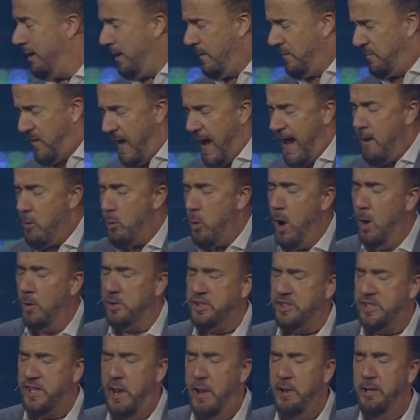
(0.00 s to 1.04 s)
Pharaoh
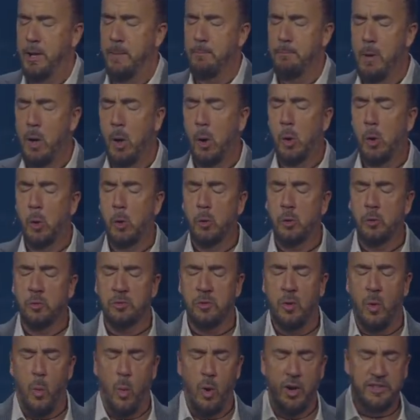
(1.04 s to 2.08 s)
said the
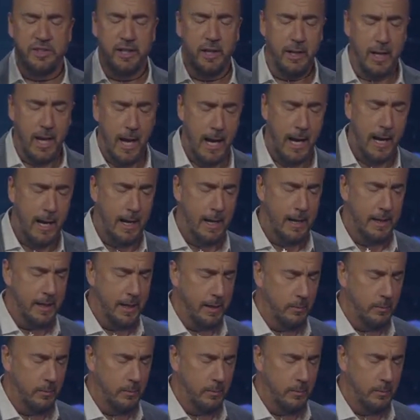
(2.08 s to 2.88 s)
moon was a god,